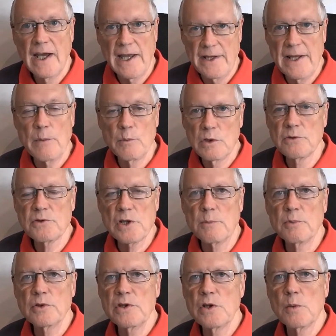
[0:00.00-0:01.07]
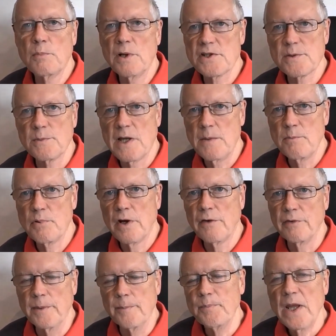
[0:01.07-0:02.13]
and that will double your bottom line
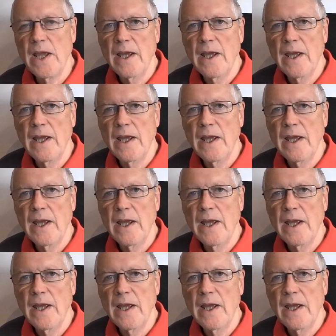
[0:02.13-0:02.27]
profit.